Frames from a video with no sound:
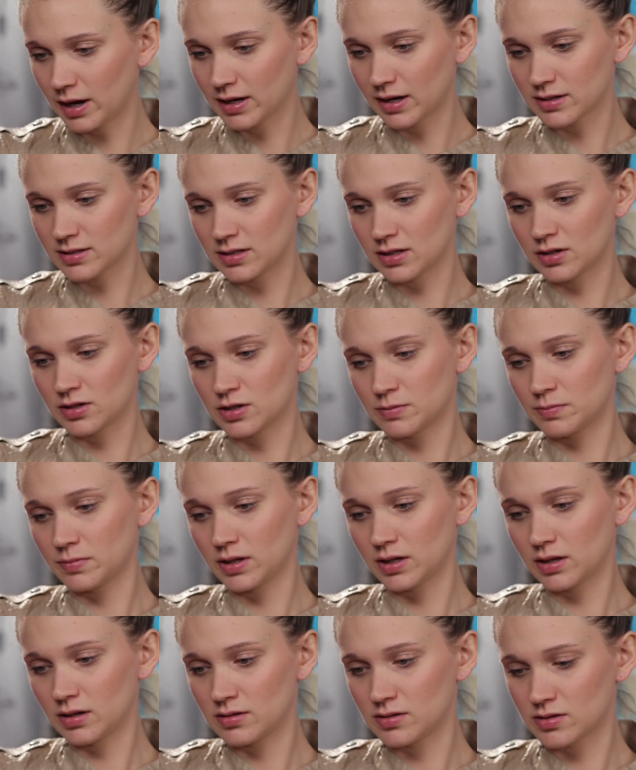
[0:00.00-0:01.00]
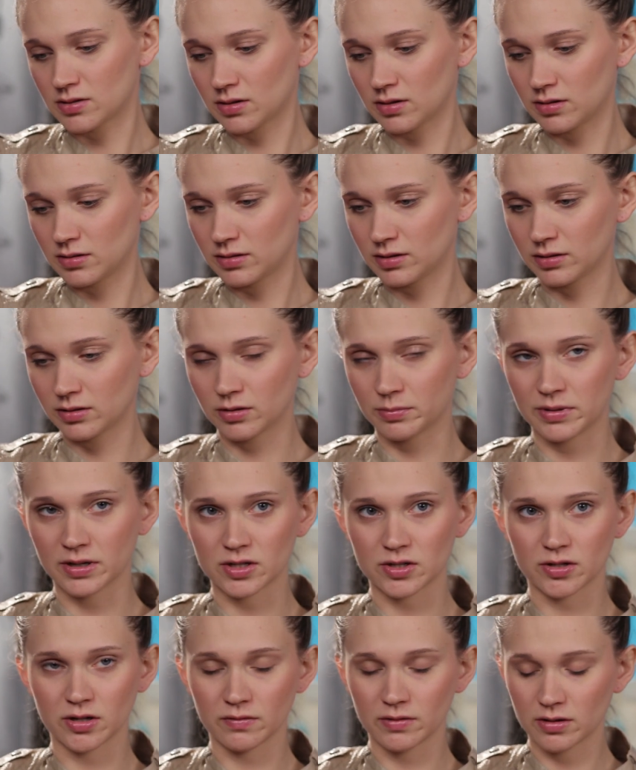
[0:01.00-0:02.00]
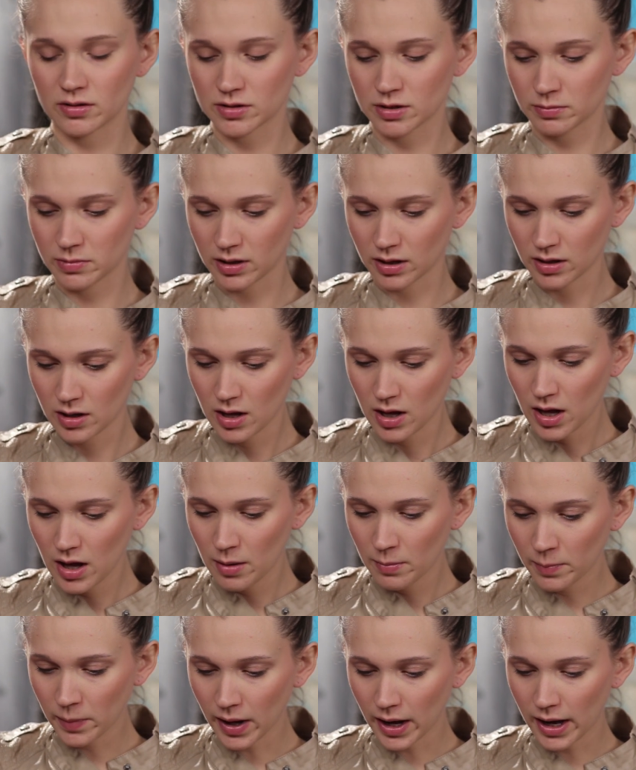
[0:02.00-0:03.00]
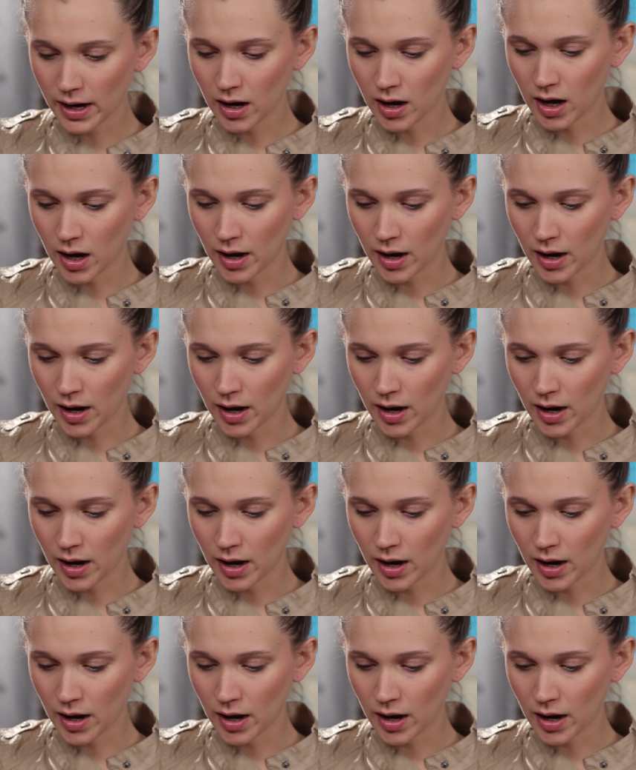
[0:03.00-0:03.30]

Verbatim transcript: I guess I could just like insert a little picture of it or something. But